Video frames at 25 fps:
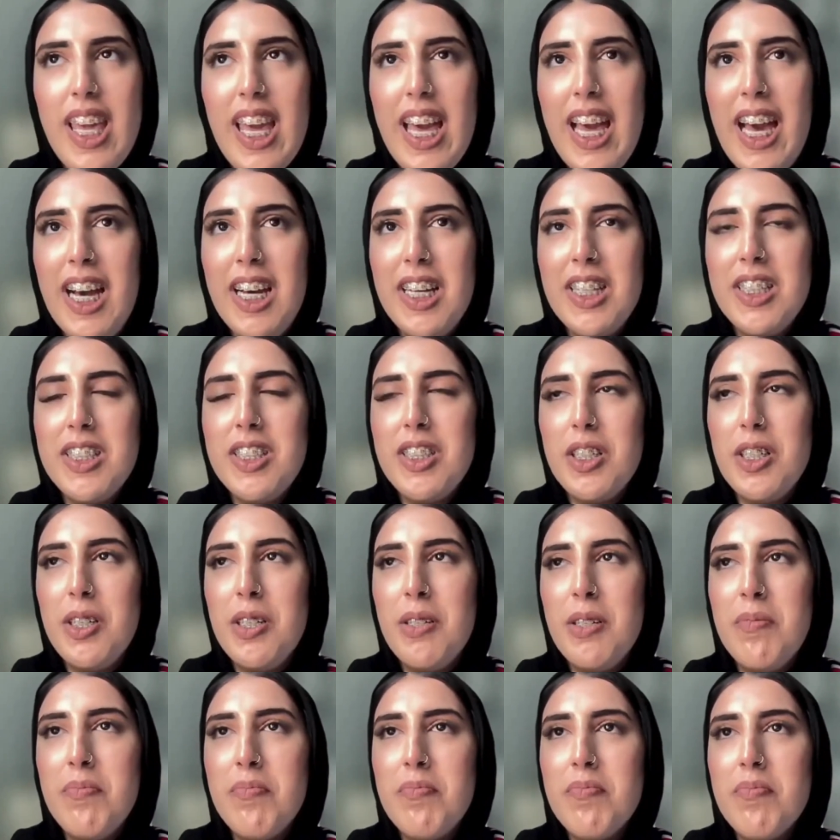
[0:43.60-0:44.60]

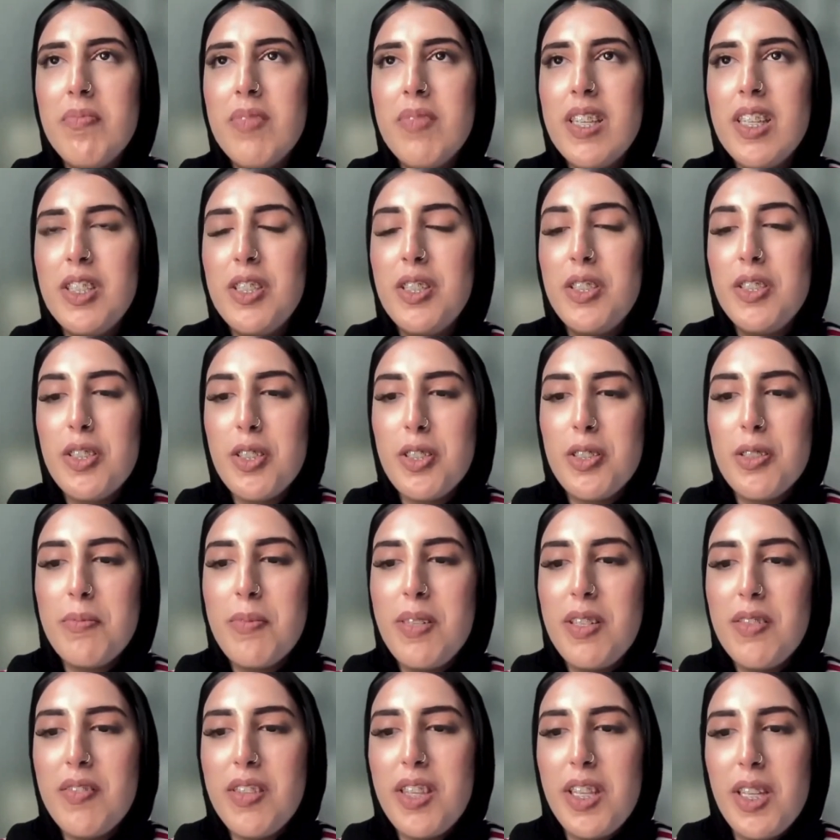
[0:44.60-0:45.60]
and you told
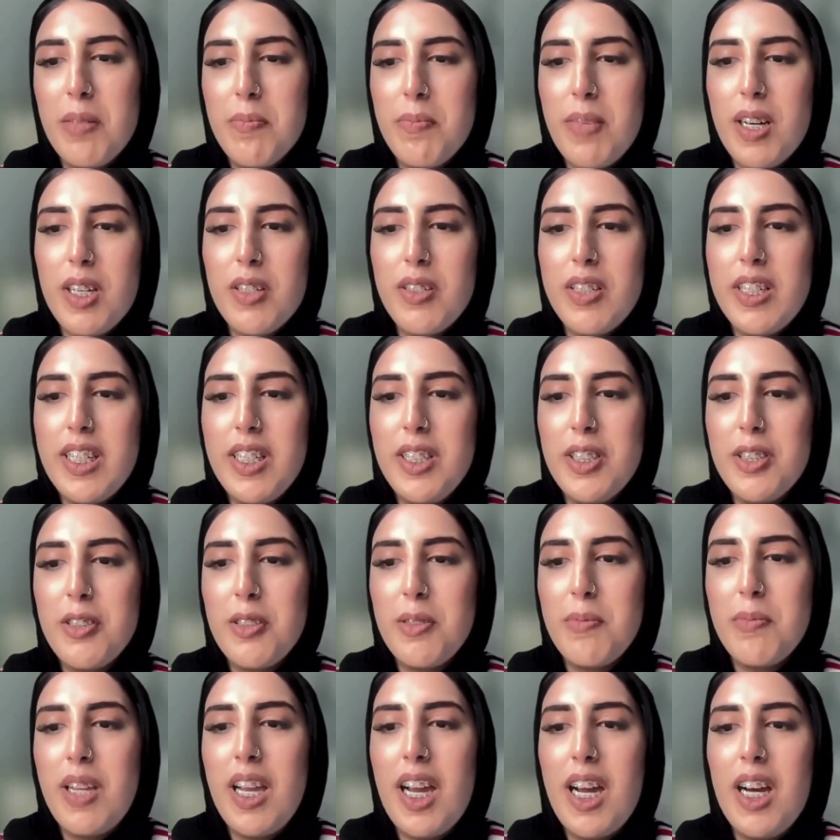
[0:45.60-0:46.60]
me everything about it. You
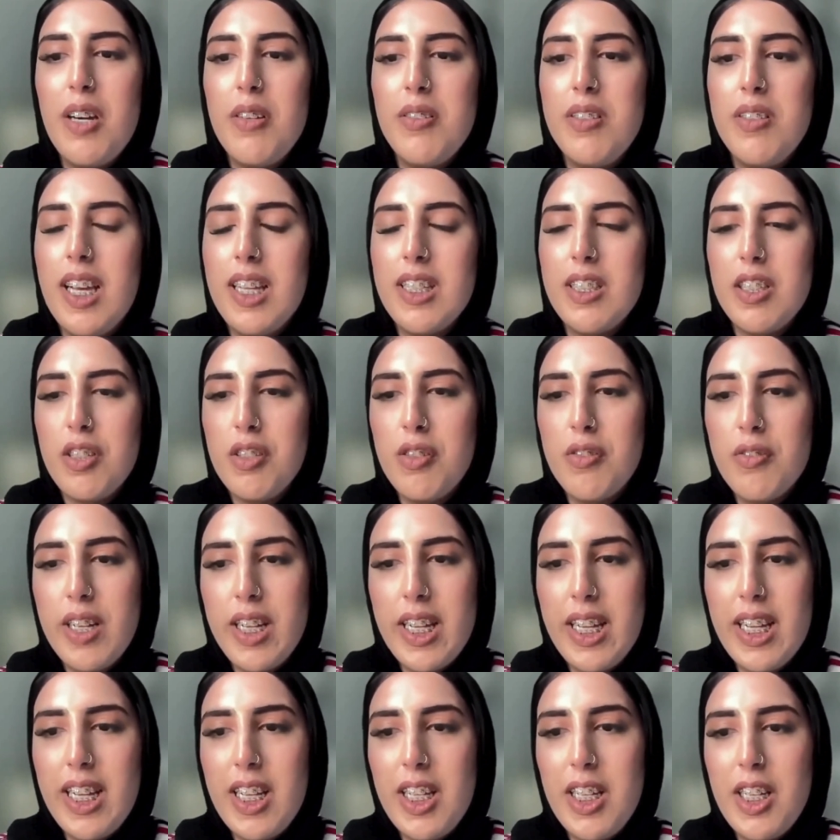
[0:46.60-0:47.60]
told me how like the
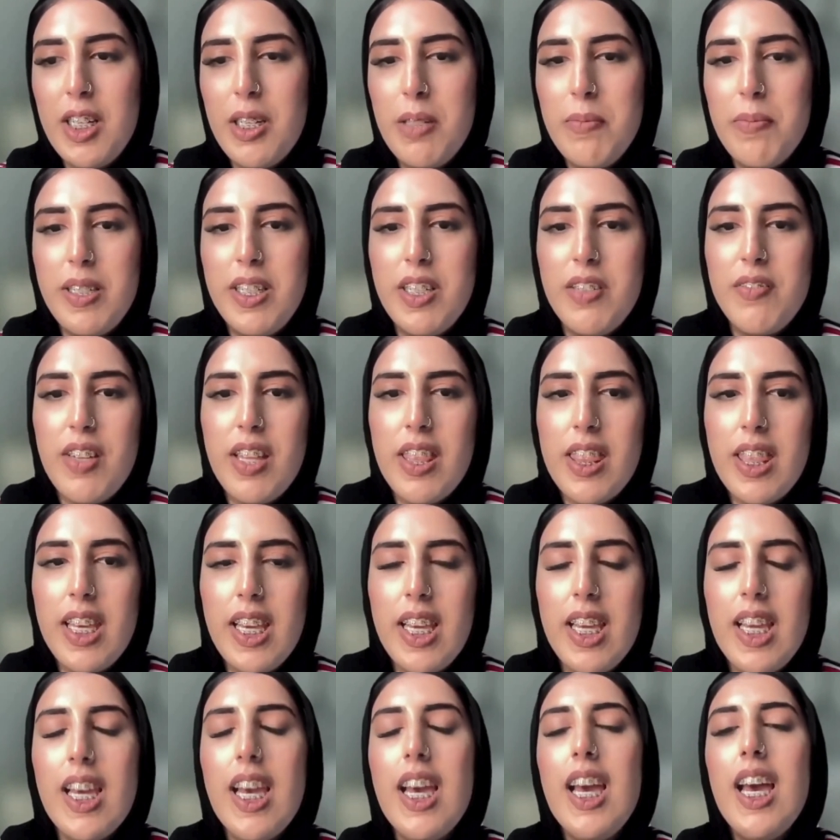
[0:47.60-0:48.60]
curriculum and
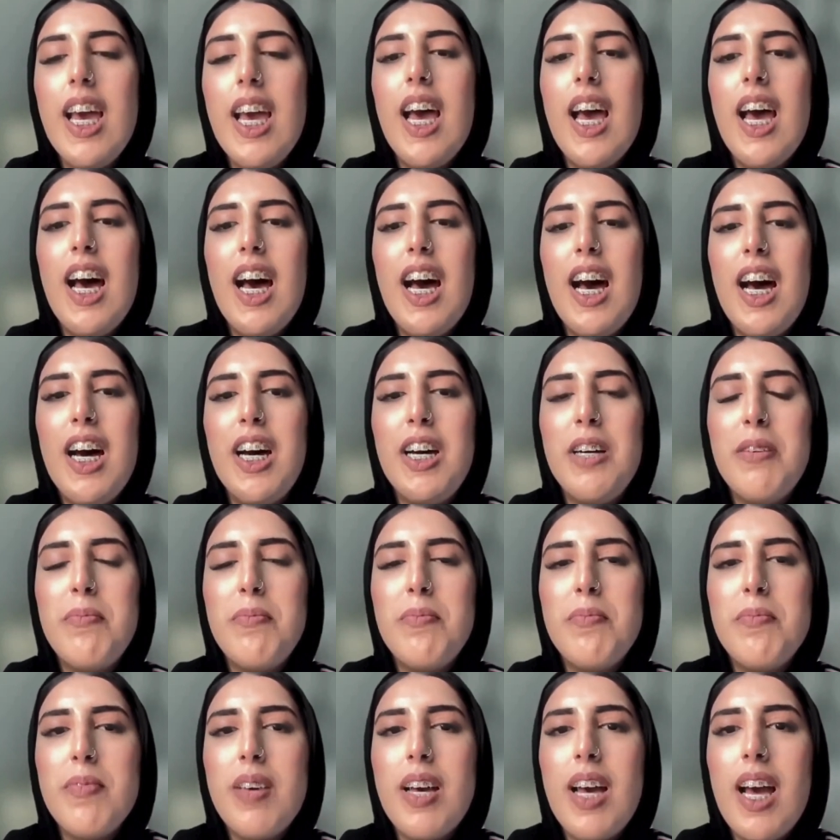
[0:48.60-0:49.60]
everything.
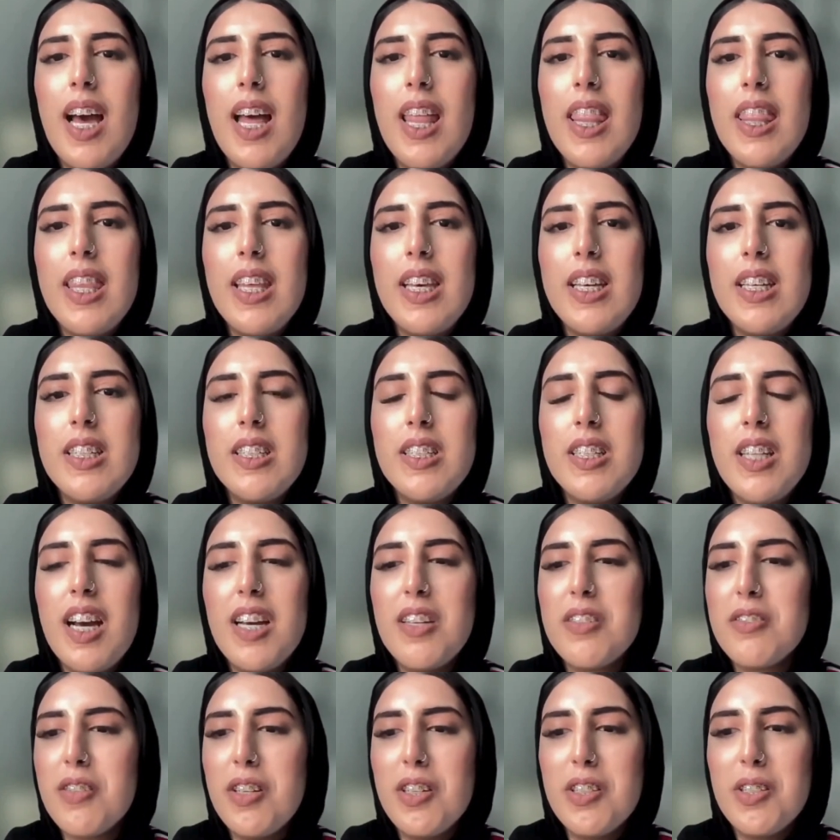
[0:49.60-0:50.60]
And then
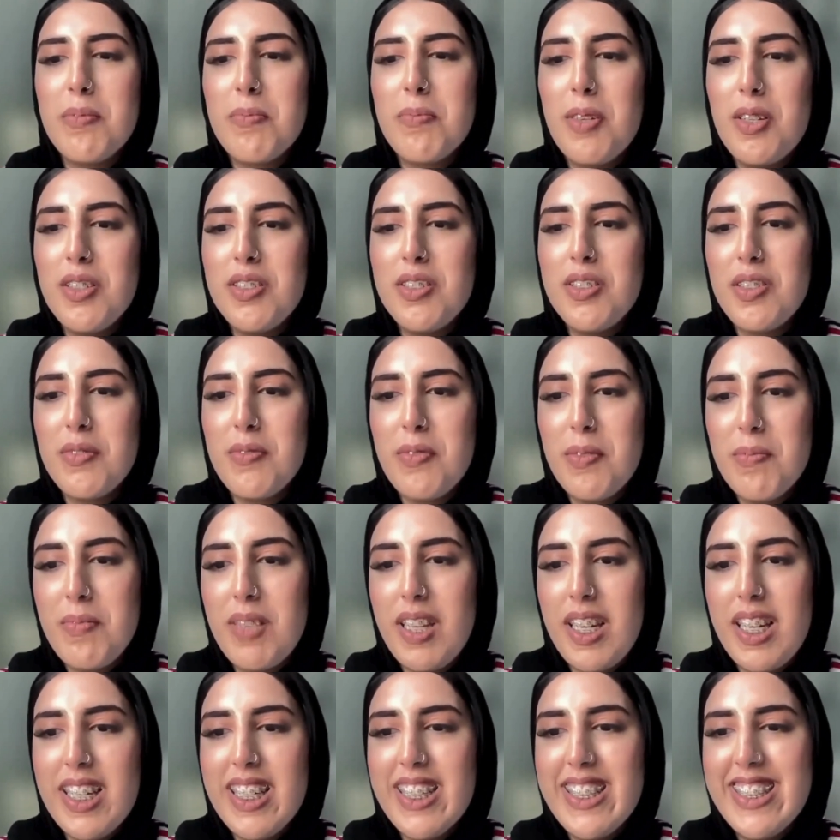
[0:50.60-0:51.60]
I started the process from
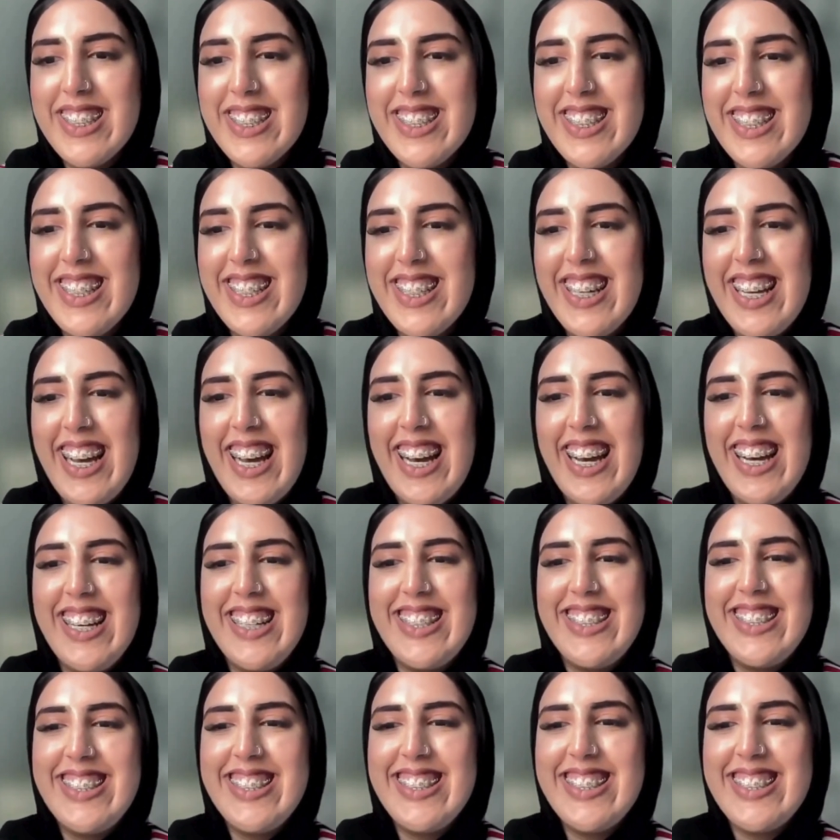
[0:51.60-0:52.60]
there.
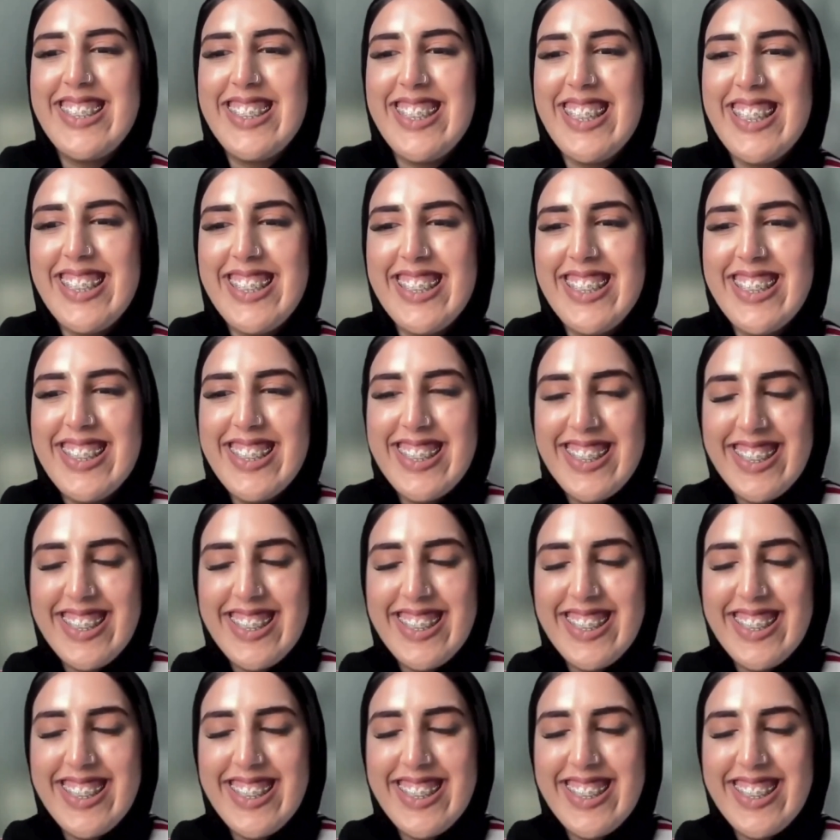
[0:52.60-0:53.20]
And yeah.